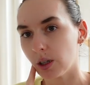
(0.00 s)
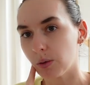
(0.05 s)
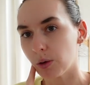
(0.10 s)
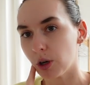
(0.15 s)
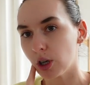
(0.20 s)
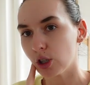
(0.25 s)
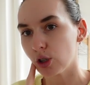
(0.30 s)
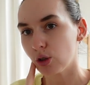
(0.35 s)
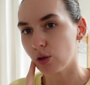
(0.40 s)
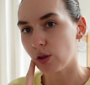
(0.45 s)

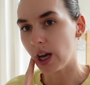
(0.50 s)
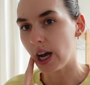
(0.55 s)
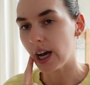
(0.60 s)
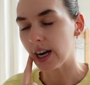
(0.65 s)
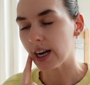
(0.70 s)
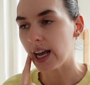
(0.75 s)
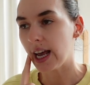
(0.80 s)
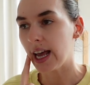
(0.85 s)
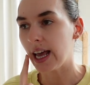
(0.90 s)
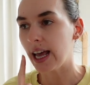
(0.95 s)
gonna do
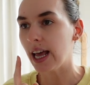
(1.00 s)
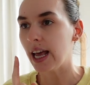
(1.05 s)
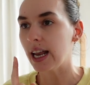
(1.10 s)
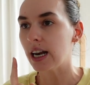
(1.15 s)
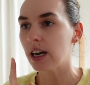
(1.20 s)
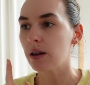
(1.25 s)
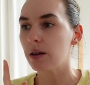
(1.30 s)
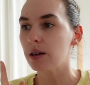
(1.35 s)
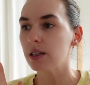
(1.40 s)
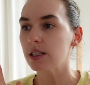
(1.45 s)
that.
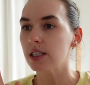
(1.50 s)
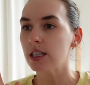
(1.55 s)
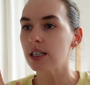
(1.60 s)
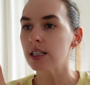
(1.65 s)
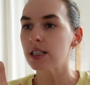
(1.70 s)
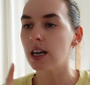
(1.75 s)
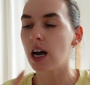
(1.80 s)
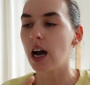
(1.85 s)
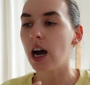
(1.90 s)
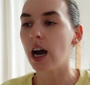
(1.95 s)
And
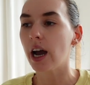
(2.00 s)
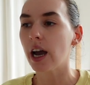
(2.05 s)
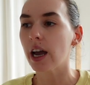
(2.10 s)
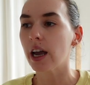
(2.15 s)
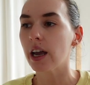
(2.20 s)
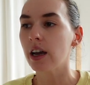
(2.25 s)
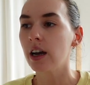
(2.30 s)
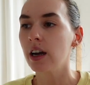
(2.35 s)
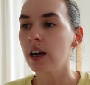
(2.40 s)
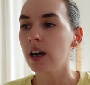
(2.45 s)
since
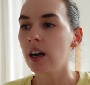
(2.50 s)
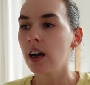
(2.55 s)
I'm